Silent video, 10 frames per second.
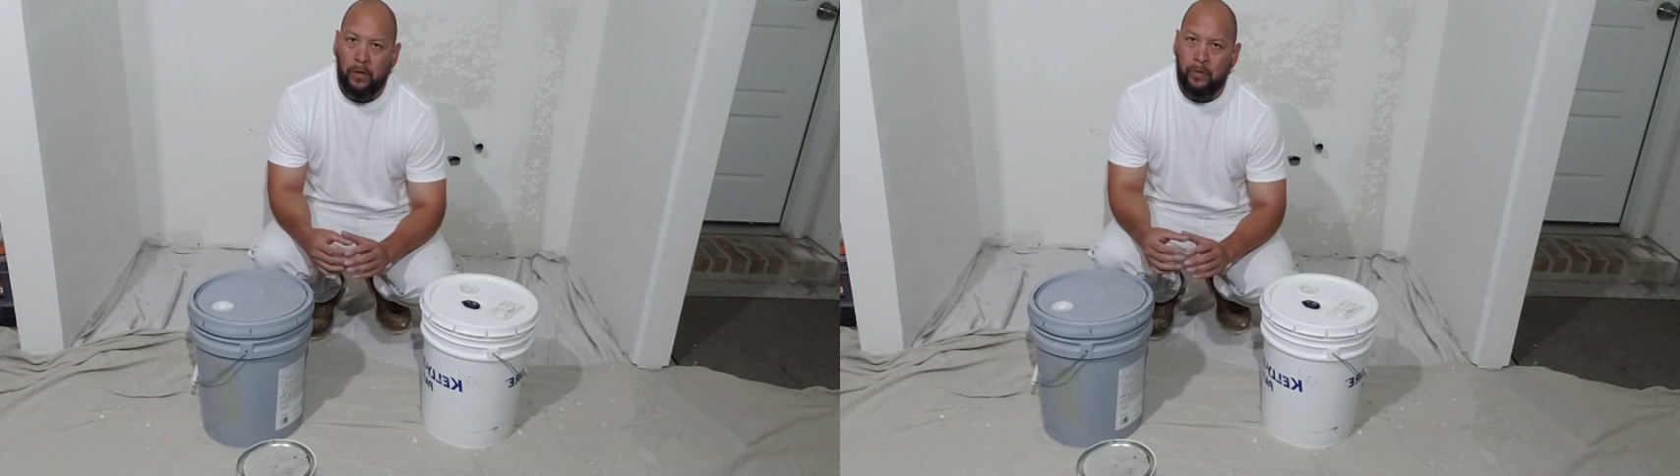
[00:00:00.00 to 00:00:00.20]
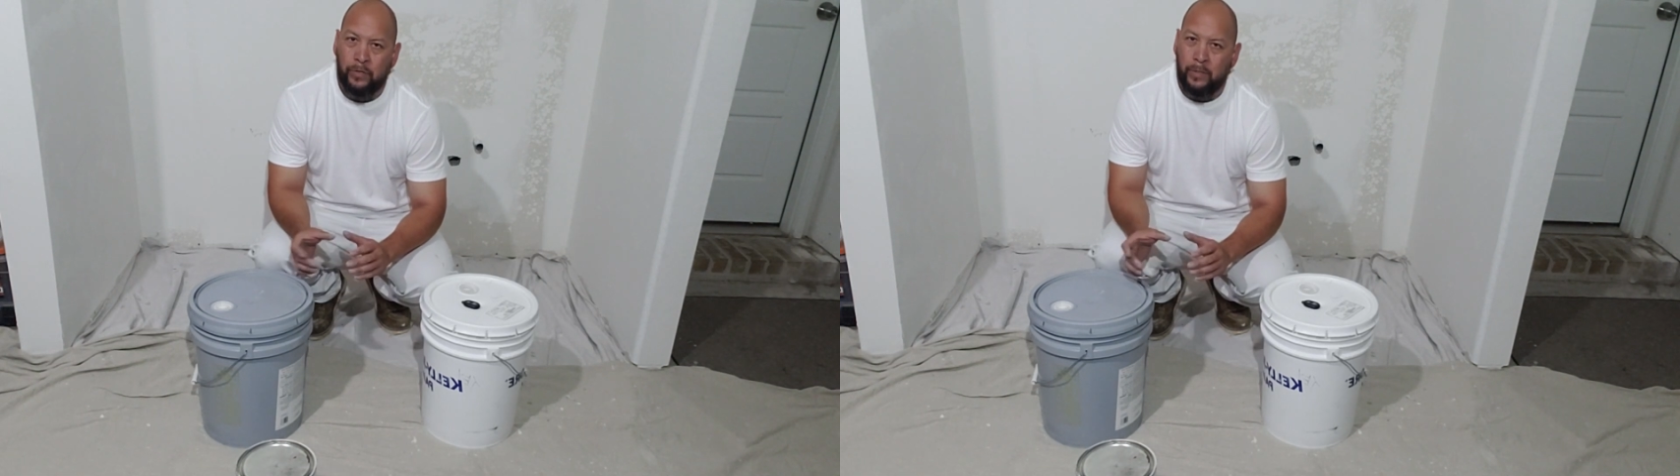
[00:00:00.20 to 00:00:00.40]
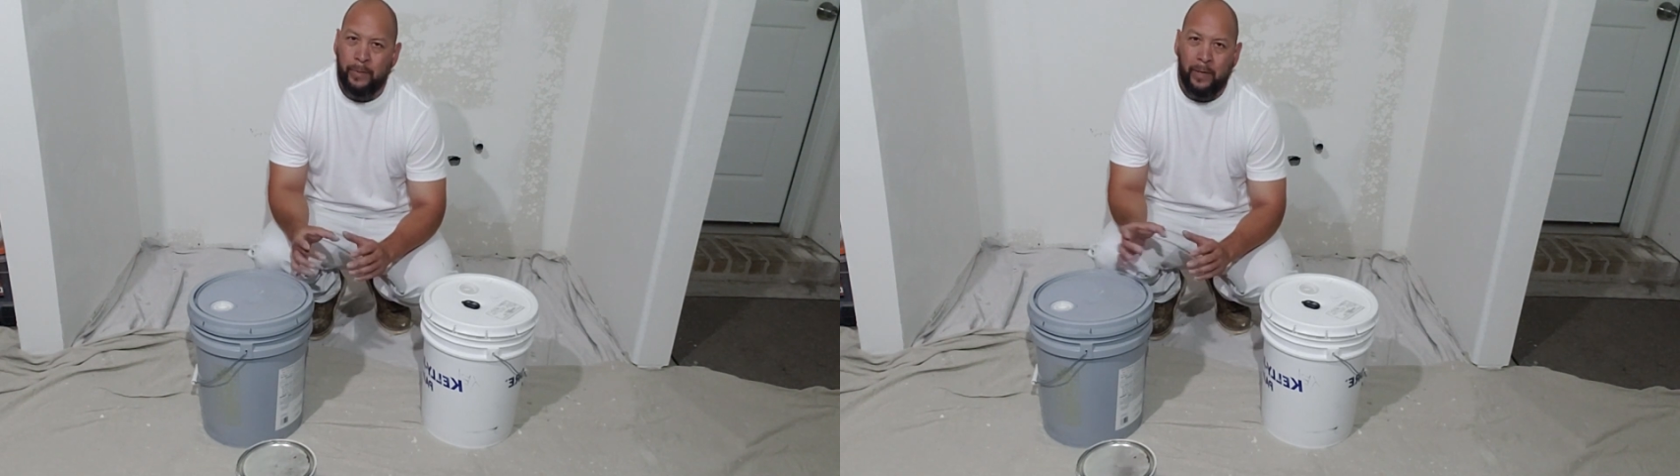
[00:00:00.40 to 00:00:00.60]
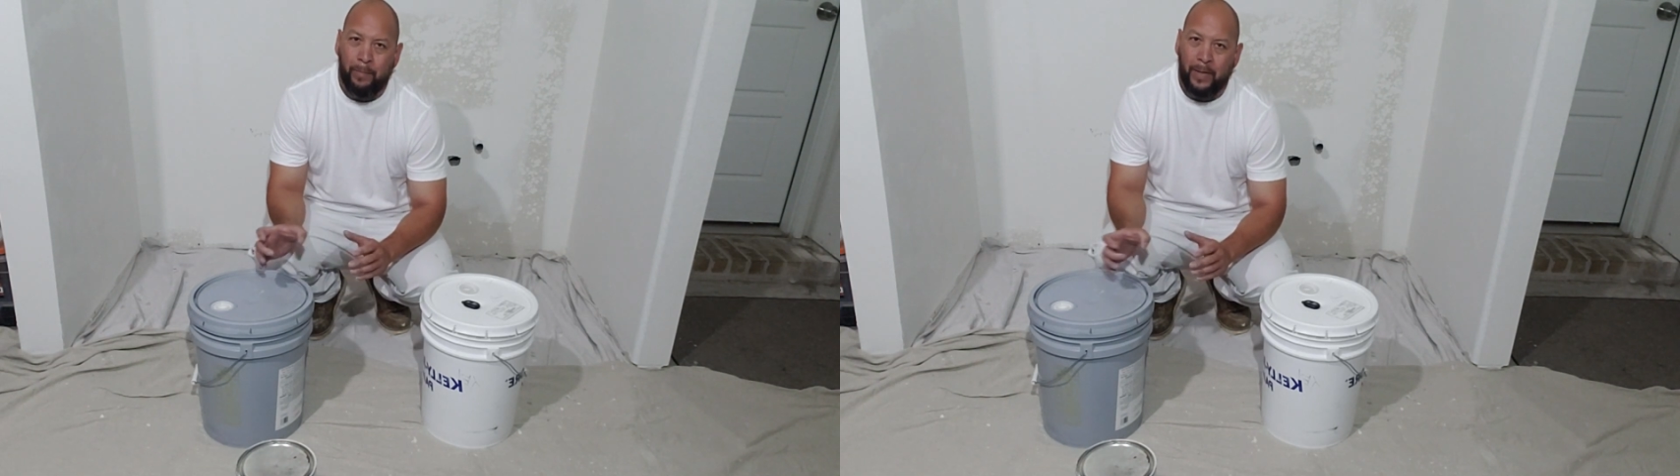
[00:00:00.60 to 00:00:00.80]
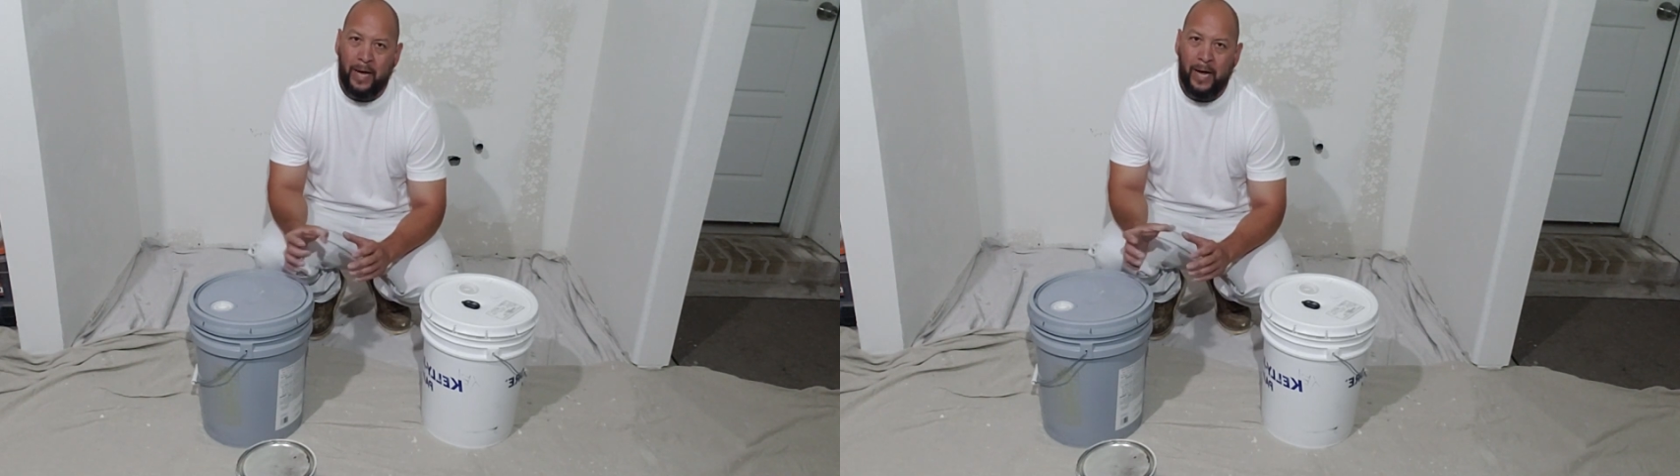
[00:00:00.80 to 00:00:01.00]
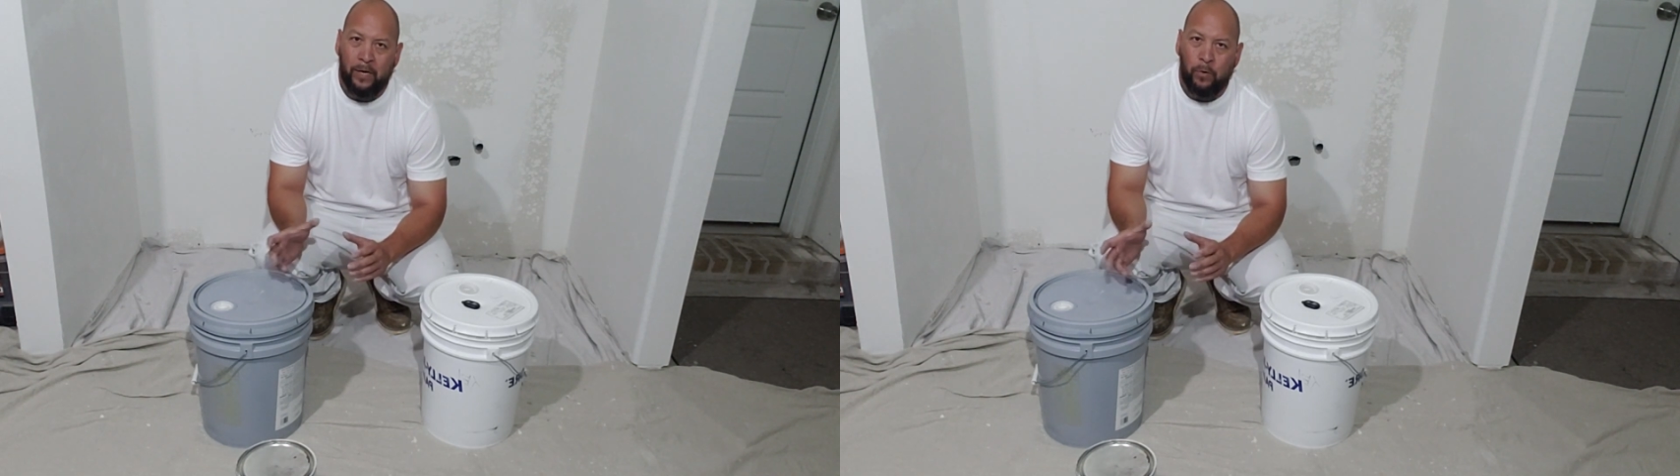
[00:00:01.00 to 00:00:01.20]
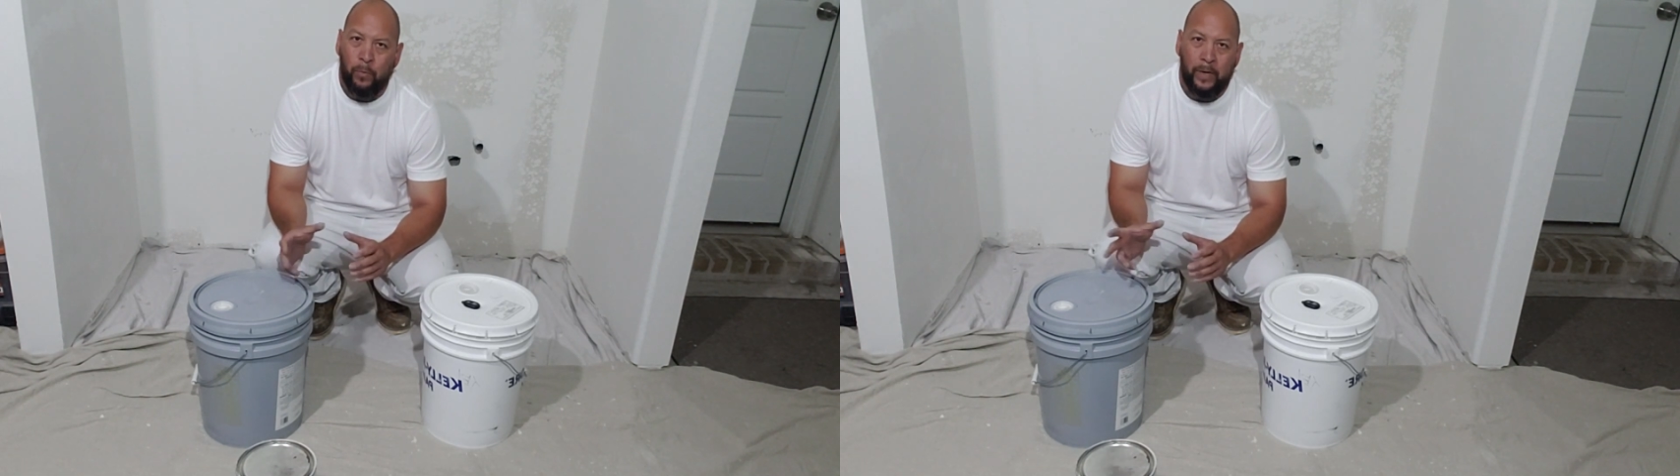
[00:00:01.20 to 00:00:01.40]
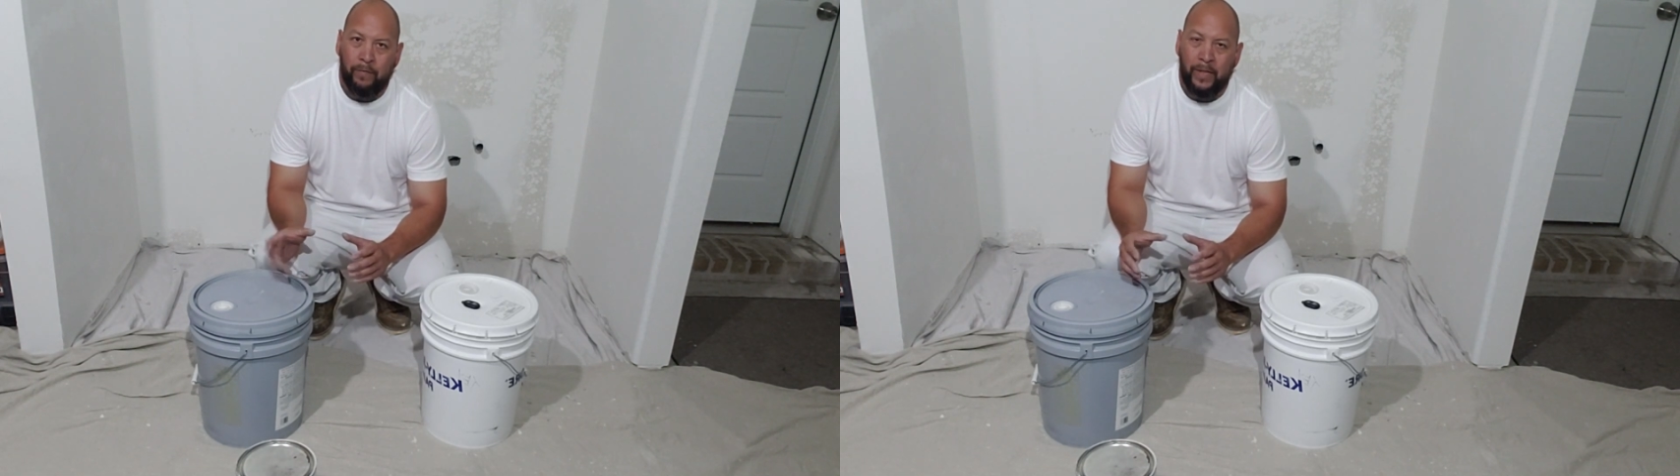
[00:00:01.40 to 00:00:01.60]
there's going to be a black or
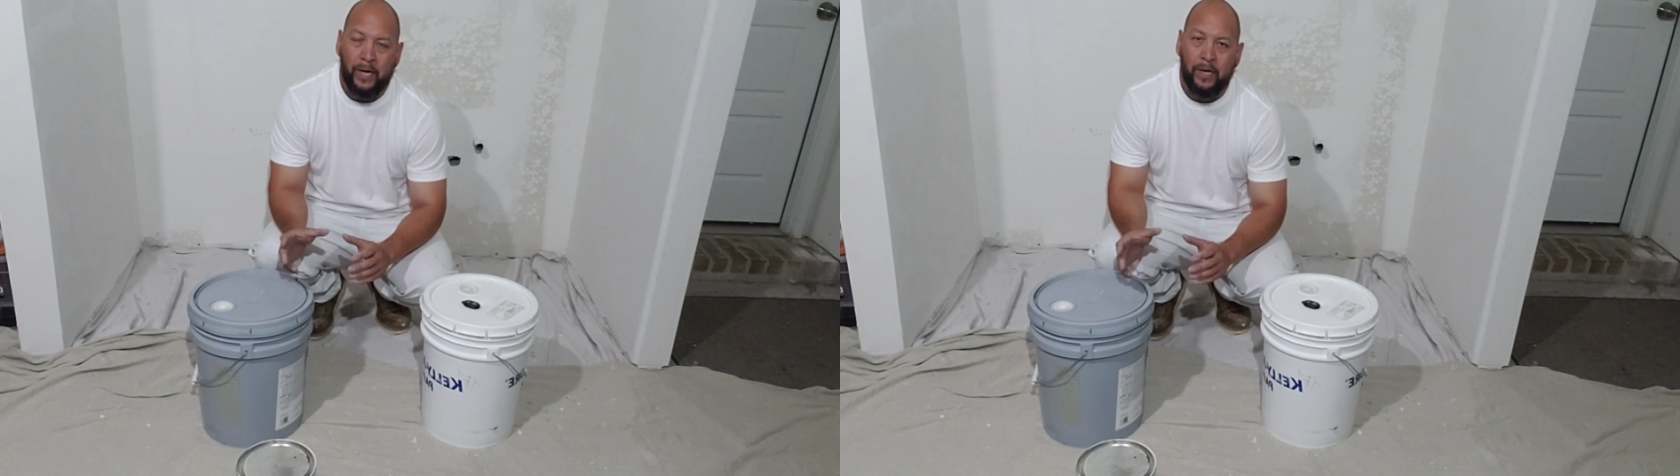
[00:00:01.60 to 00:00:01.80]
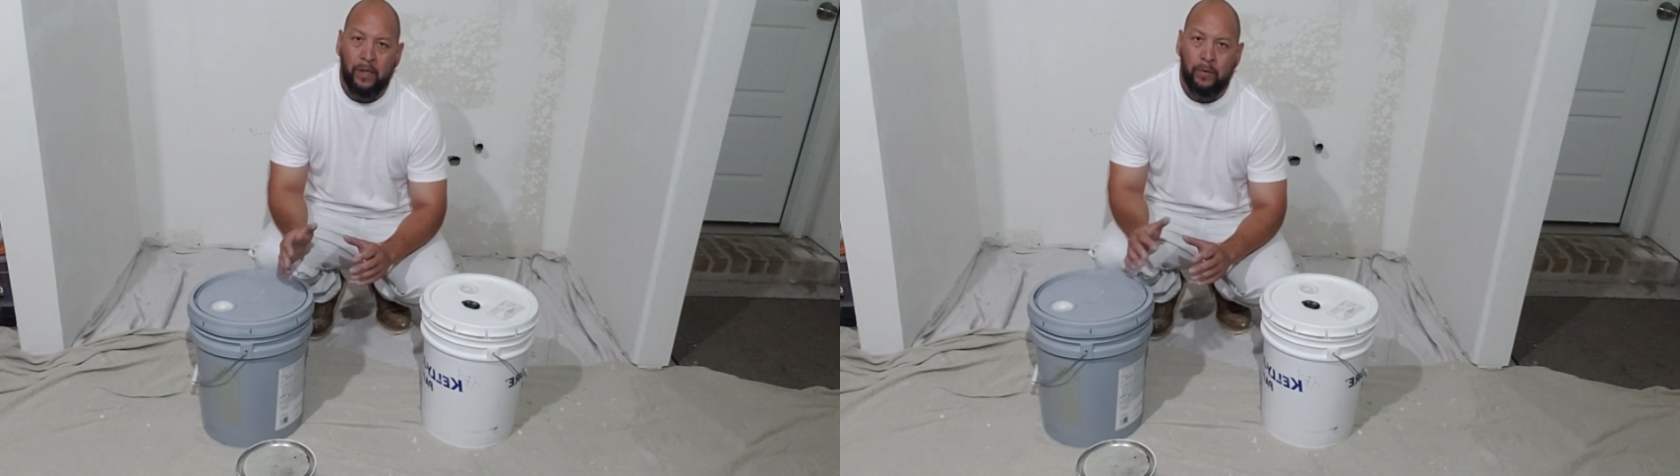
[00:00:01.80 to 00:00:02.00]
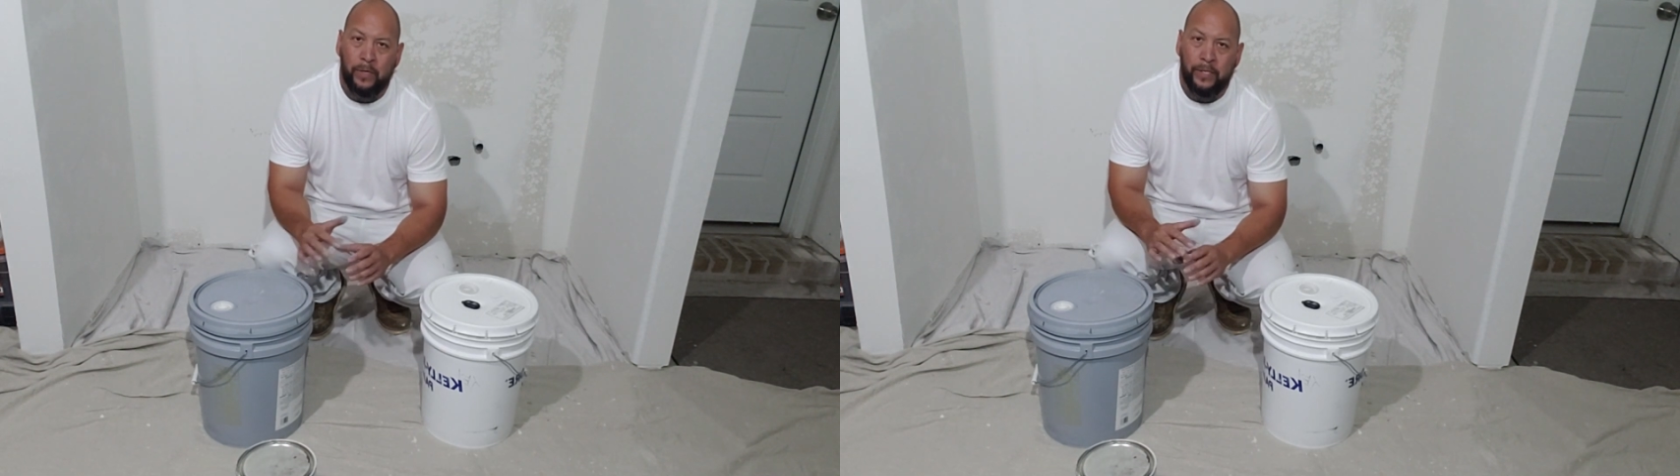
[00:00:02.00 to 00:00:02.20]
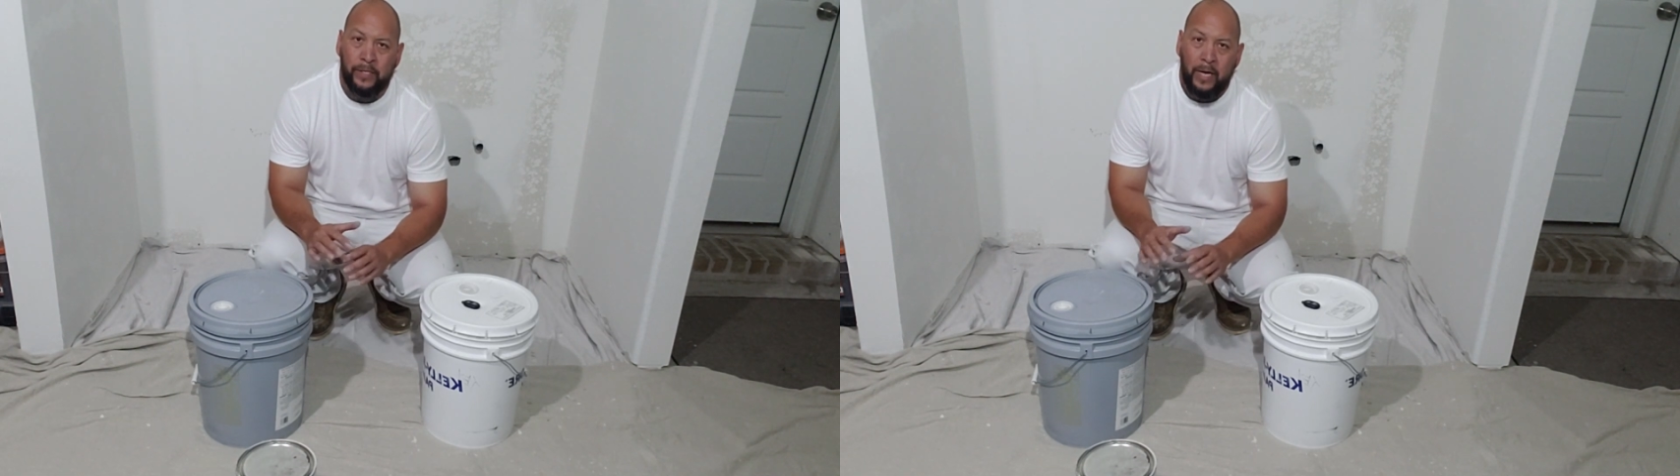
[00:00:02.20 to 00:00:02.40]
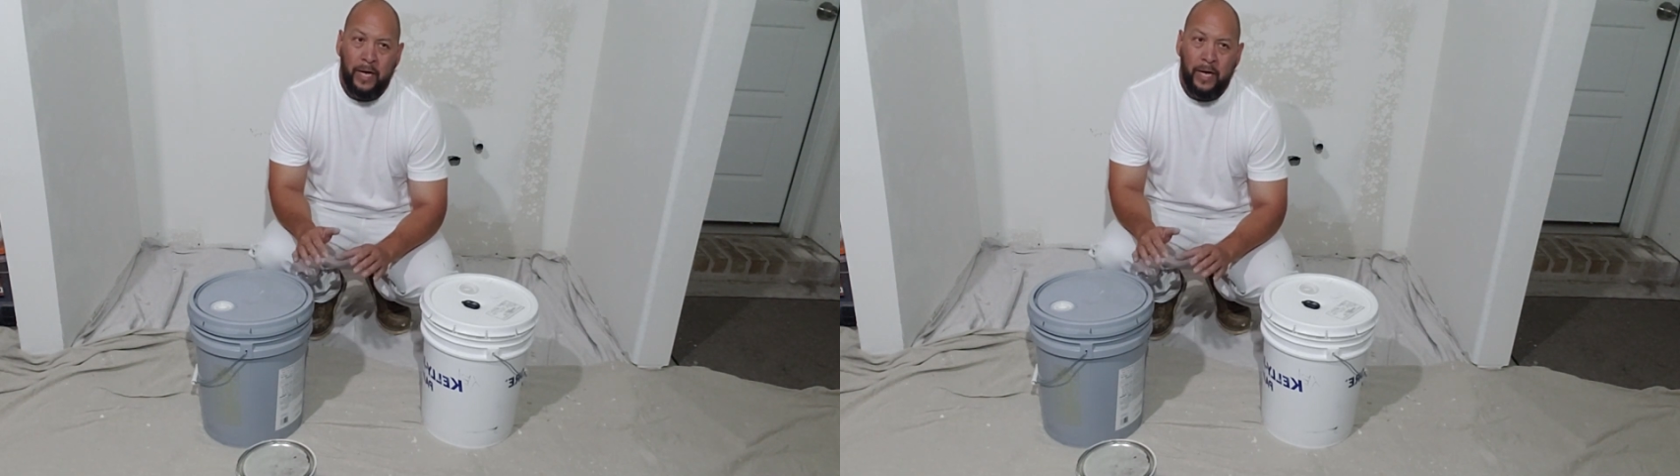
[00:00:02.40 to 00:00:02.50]
whatever that color is